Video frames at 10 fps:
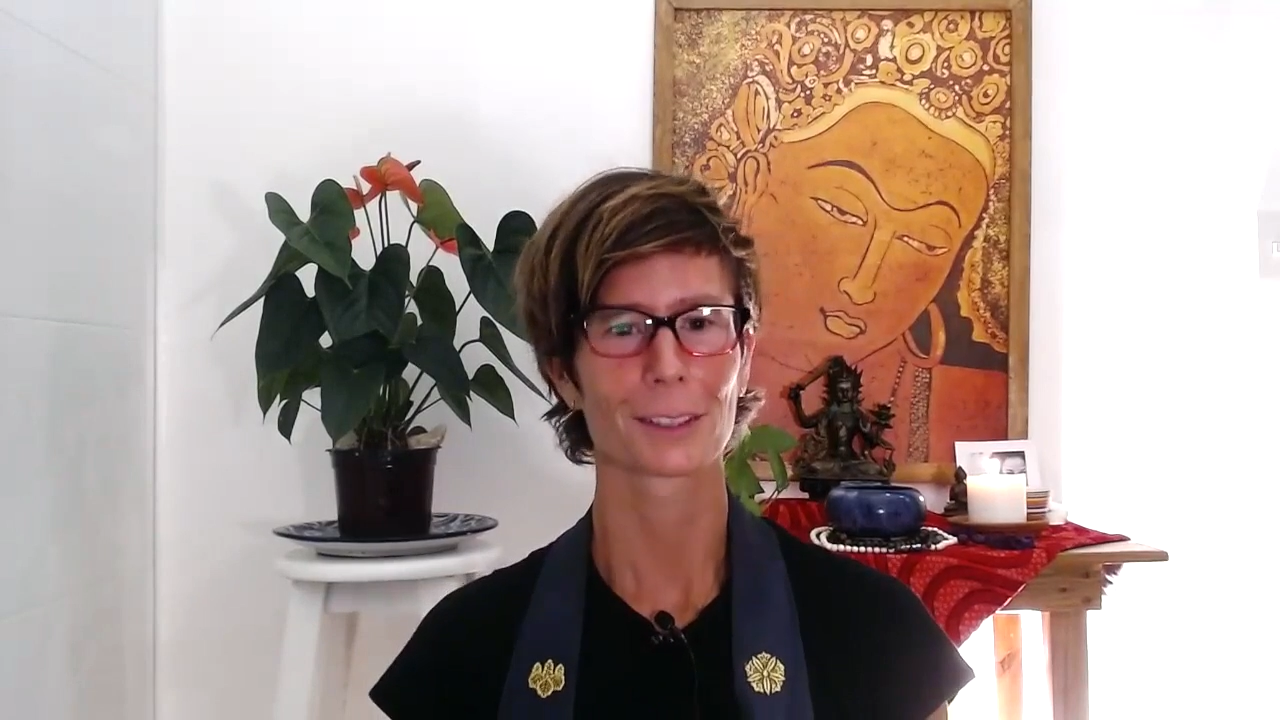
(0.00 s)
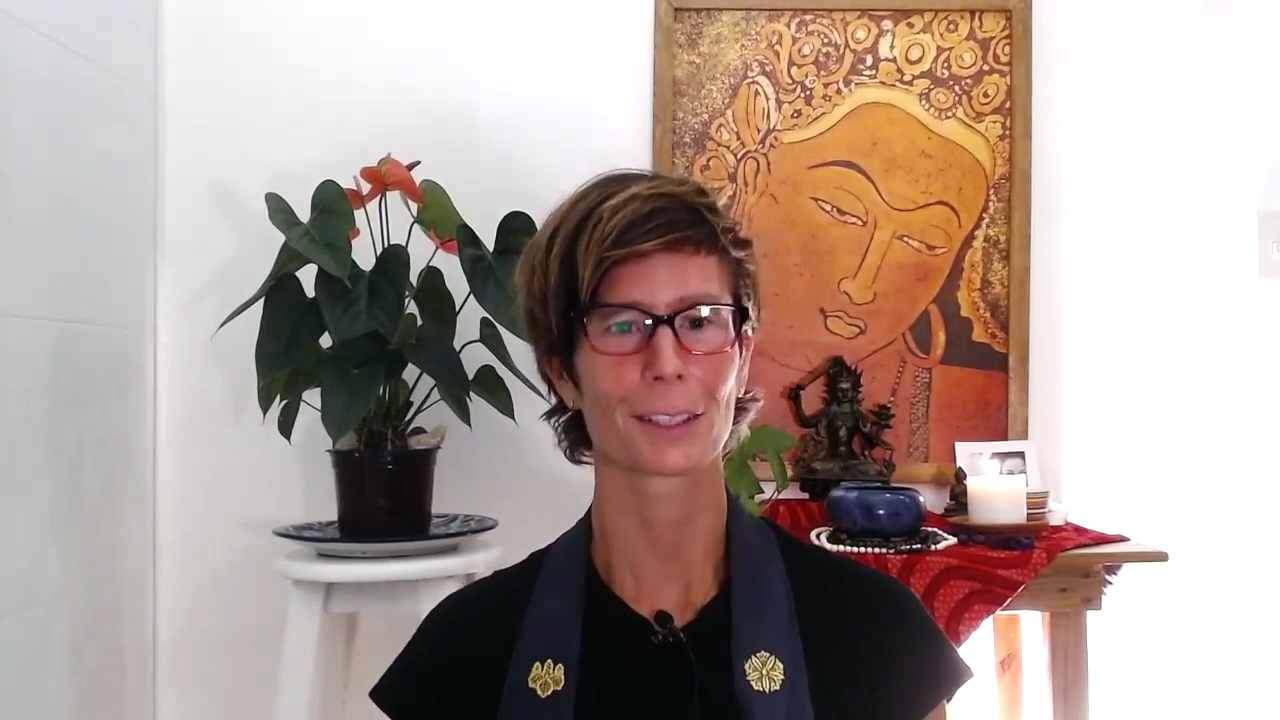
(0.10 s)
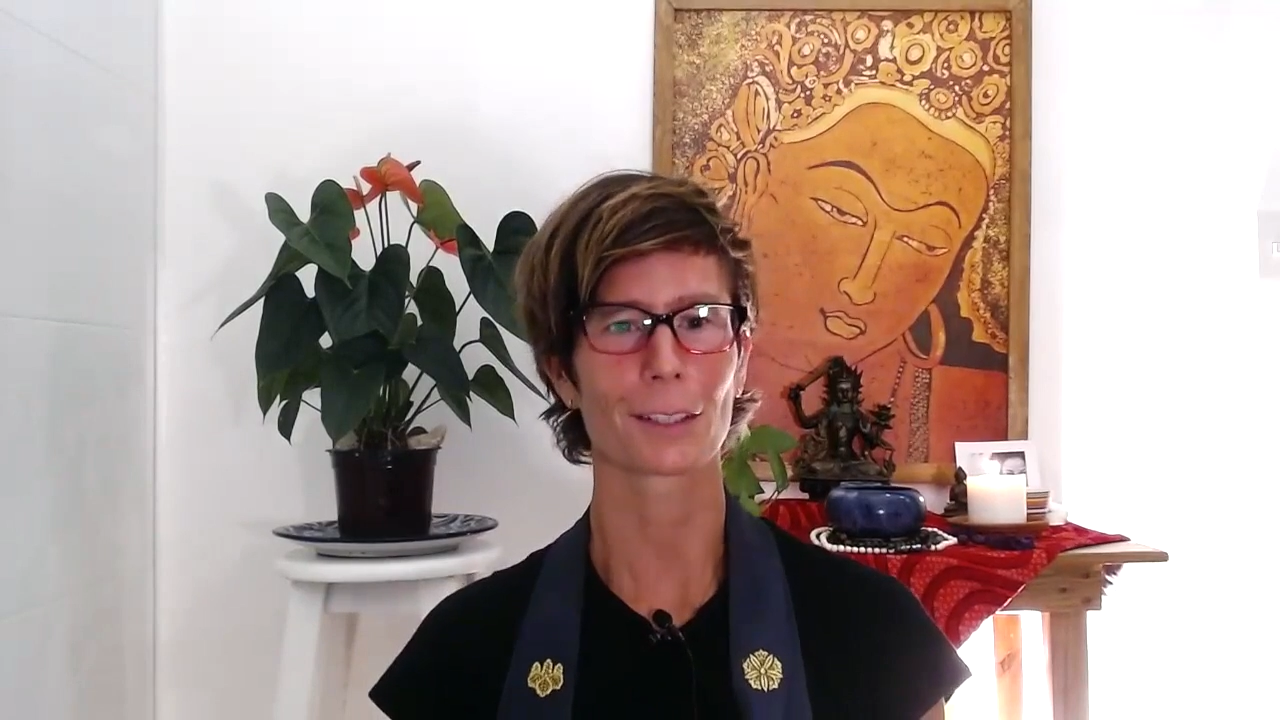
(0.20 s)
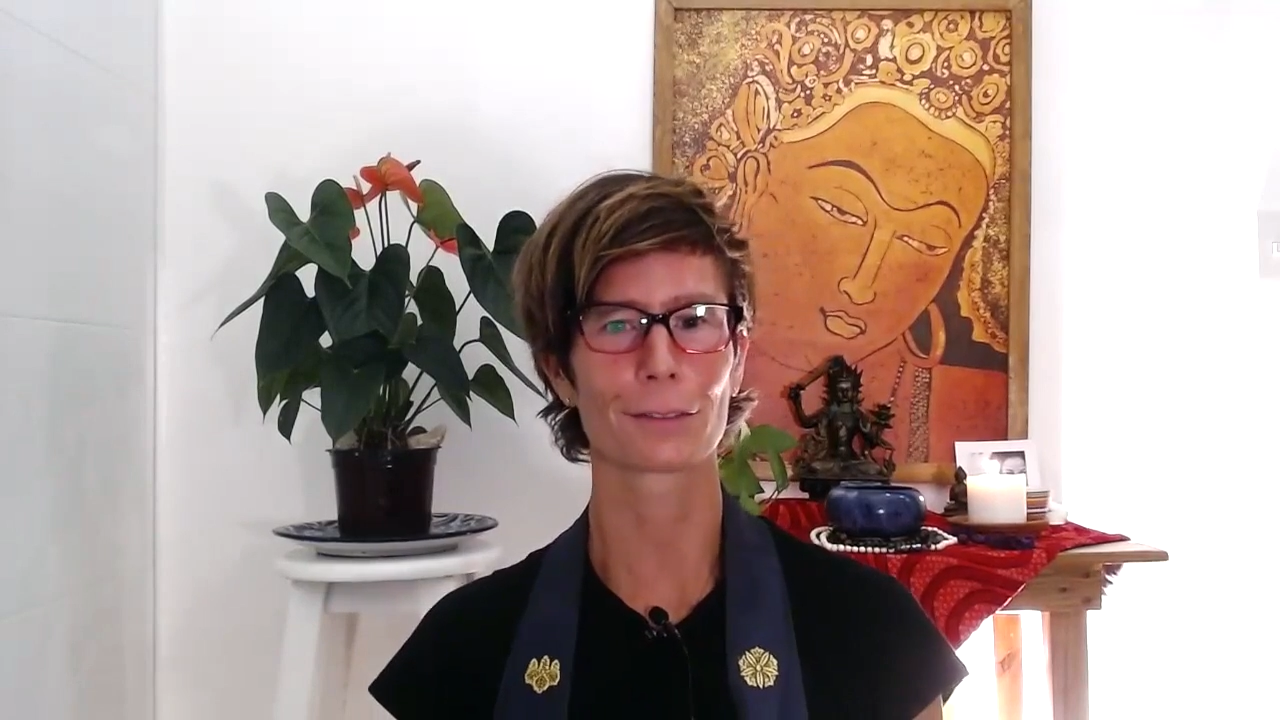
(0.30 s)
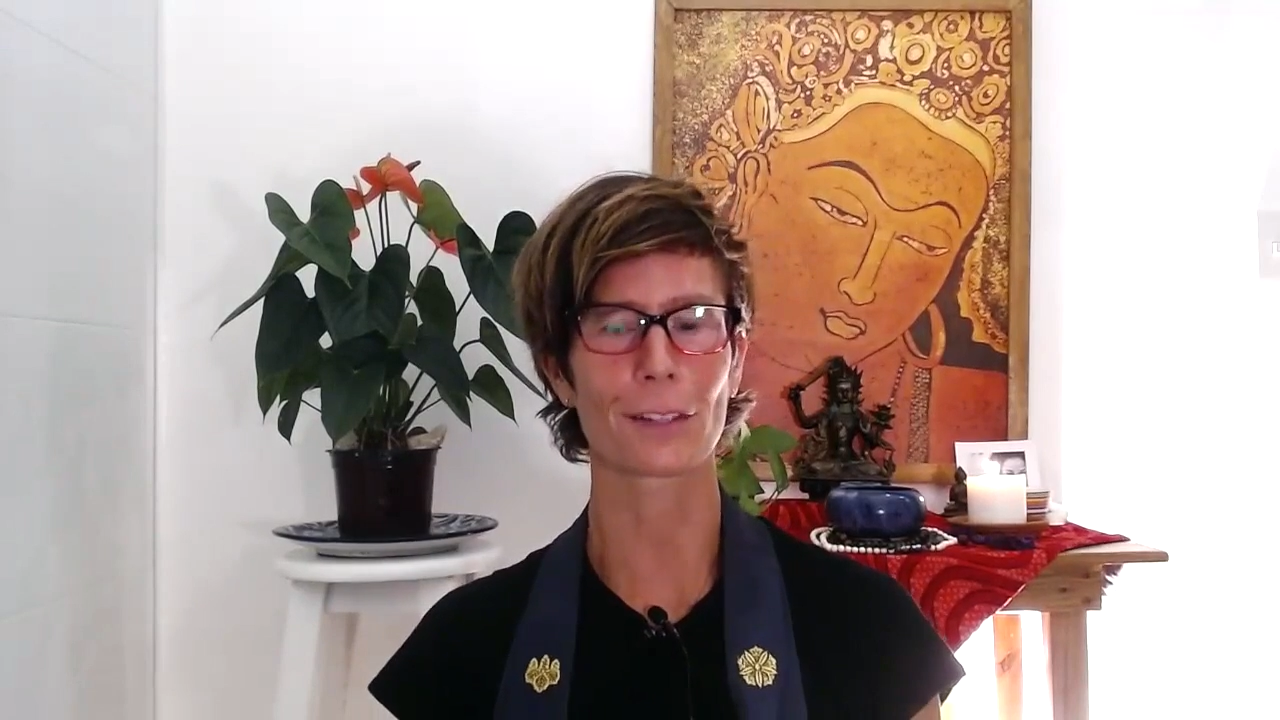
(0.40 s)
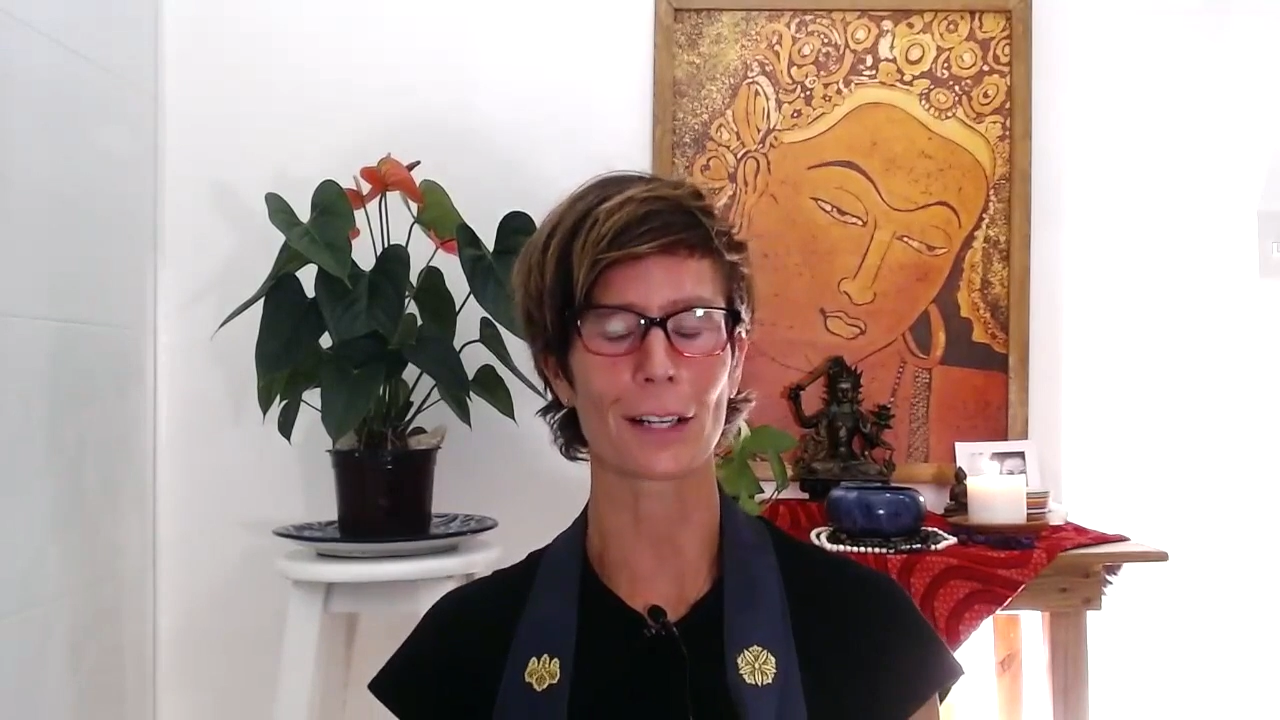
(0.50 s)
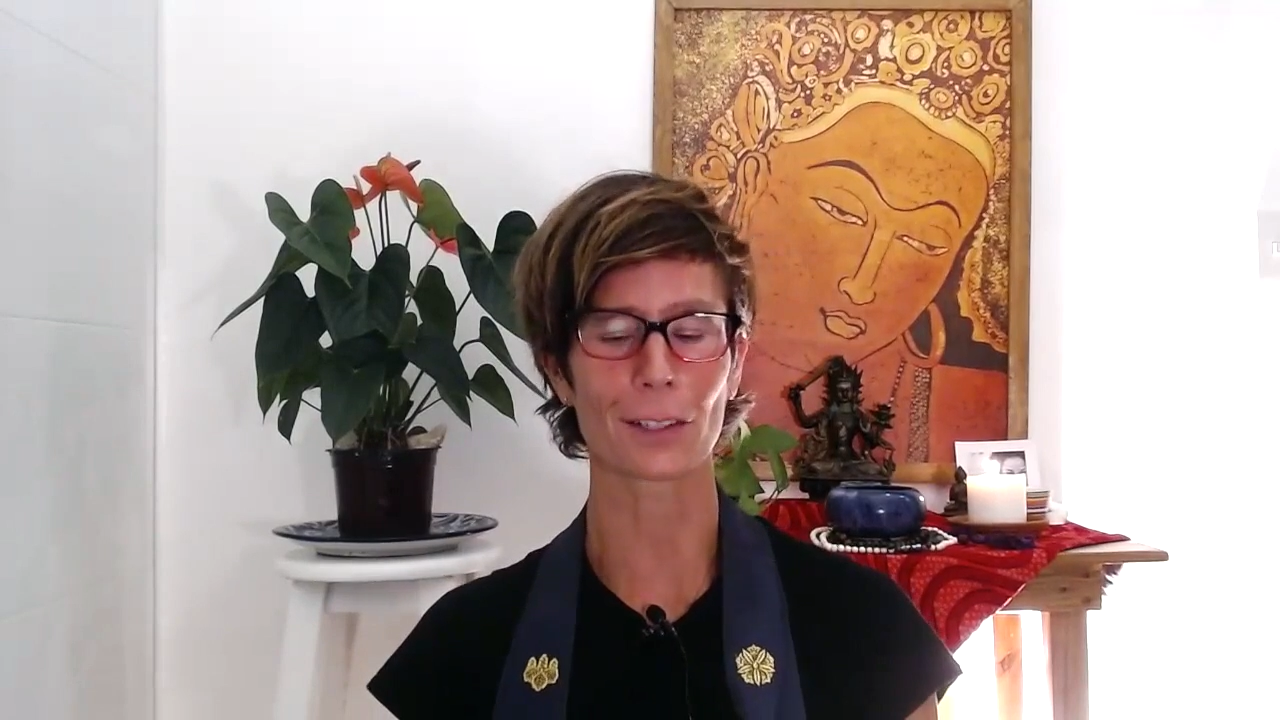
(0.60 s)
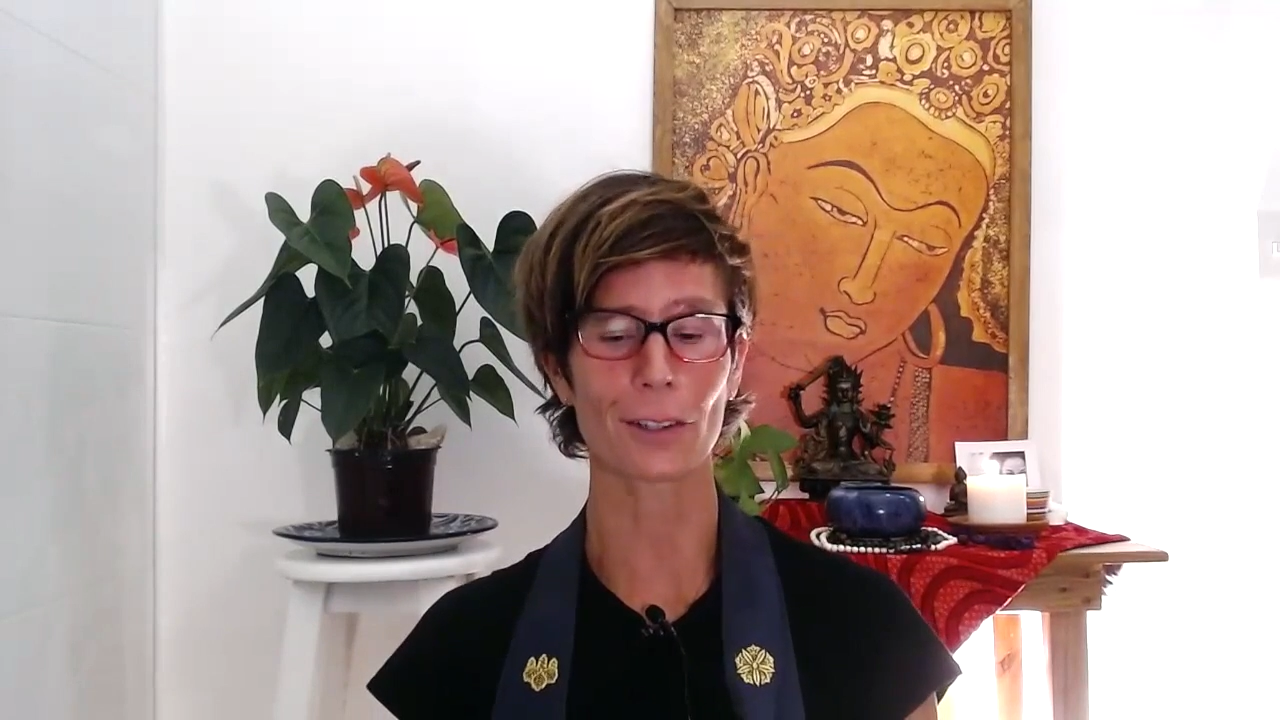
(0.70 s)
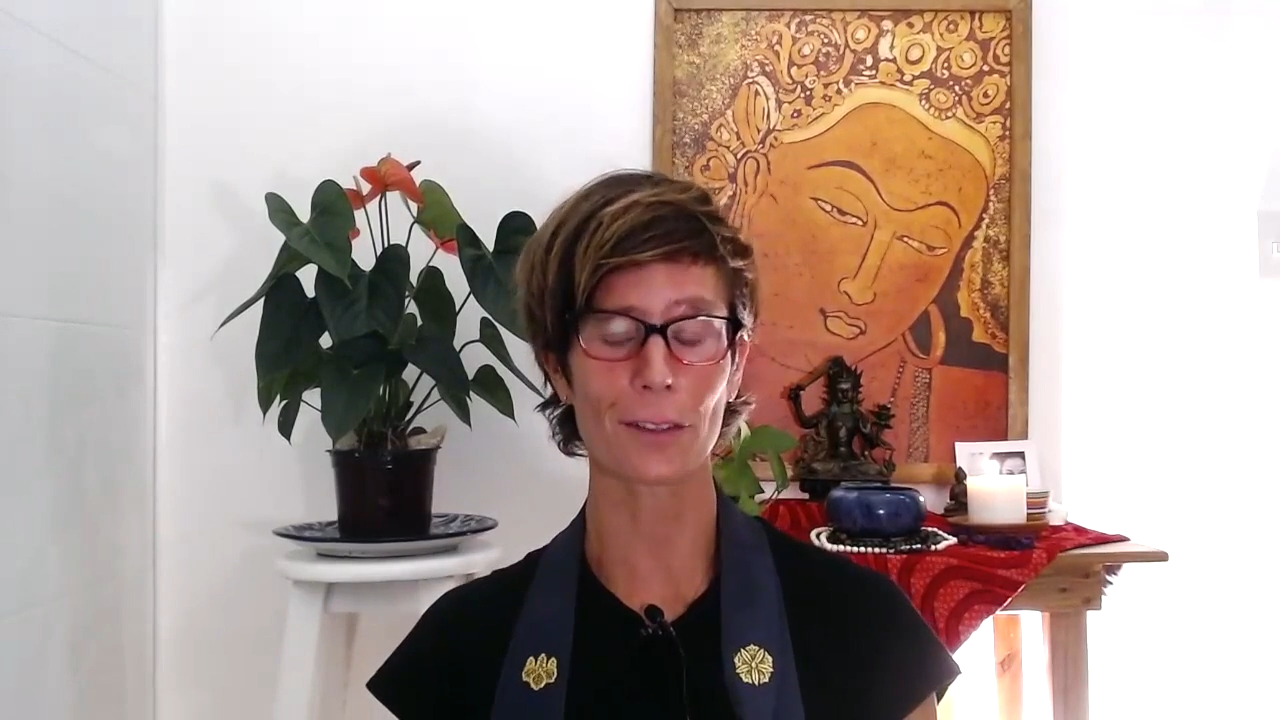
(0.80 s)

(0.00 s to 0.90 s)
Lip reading: of fire.